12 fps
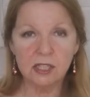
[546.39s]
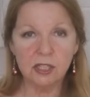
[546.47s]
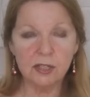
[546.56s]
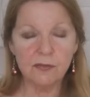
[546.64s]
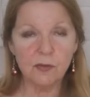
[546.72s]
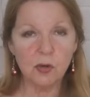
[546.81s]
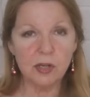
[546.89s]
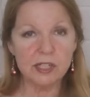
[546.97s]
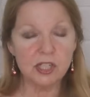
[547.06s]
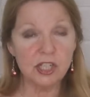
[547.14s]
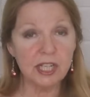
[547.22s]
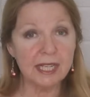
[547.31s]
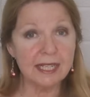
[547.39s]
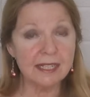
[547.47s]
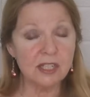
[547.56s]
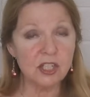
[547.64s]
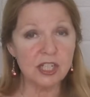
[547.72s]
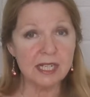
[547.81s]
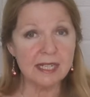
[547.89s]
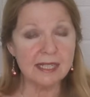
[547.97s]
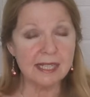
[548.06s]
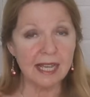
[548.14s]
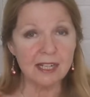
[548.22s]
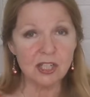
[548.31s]
Look for chicken
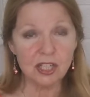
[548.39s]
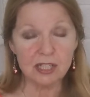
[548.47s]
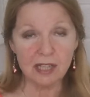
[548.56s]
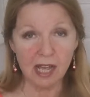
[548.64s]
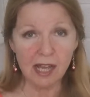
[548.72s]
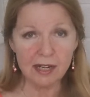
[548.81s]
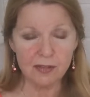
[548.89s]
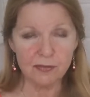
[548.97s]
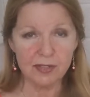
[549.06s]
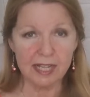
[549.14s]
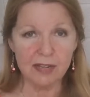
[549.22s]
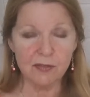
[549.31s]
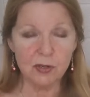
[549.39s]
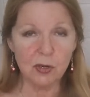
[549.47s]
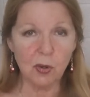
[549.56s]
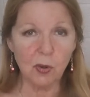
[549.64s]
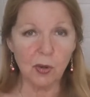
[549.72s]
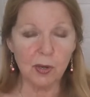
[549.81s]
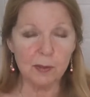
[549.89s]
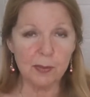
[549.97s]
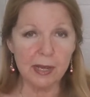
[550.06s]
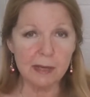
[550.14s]
cheese enchilada flavor or